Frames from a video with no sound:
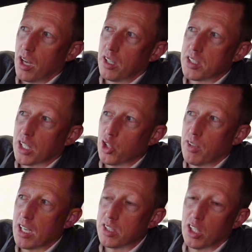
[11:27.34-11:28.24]
a section of
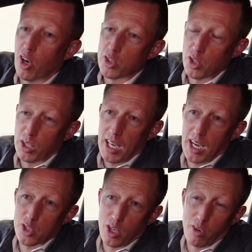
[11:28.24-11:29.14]
the SD card, so you can't
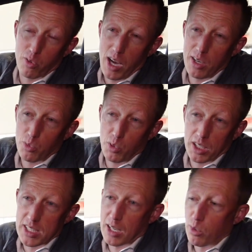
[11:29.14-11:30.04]
actually override
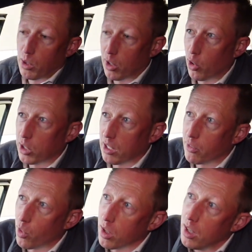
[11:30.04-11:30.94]
exactly what you're looking
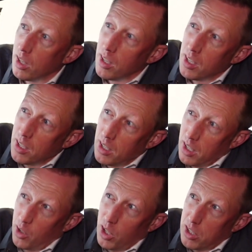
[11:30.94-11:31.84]
for.
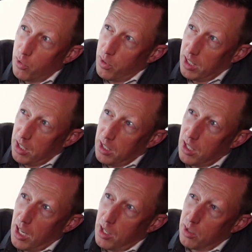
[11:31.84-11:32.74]
Underneath of the
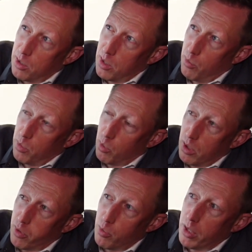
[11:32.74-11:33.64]

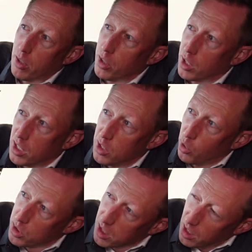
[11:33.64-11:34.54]
rear view mirror, you're going to notice